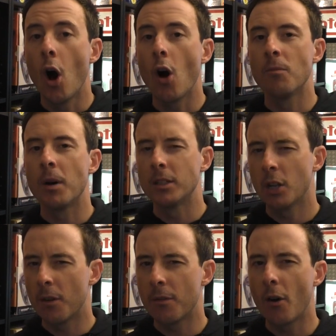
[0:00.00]
of my
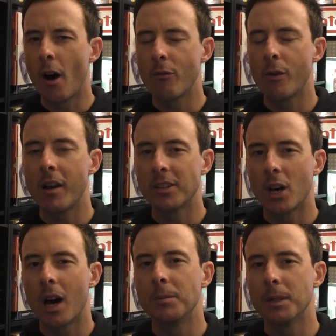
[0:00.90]
top 5
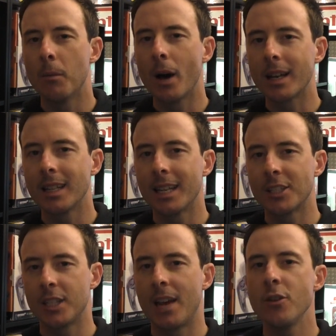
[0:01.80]
rarest items in my
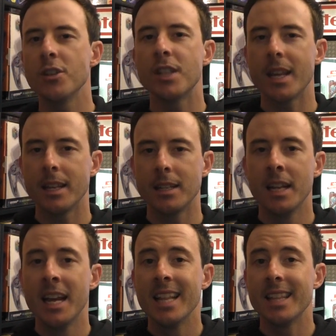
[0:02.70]
collection? Have you seen
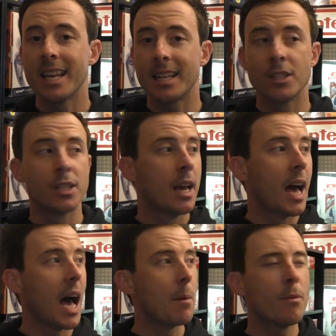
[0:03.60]
things
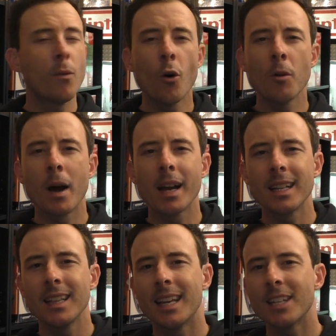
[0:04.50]
before in my
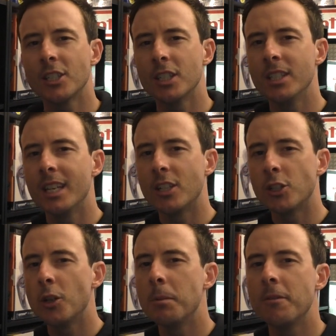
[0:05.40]
collection that
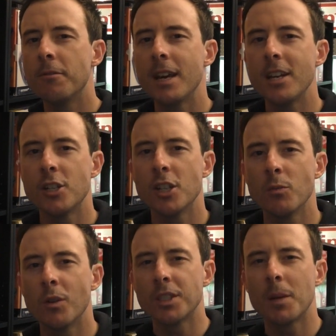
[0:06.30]
should have been
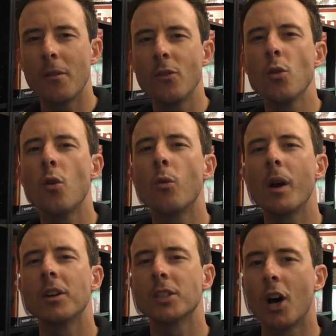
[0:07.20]
featured? What's some of your
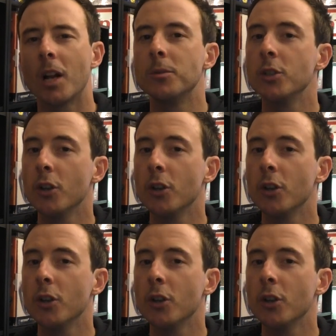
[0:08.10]
rarest items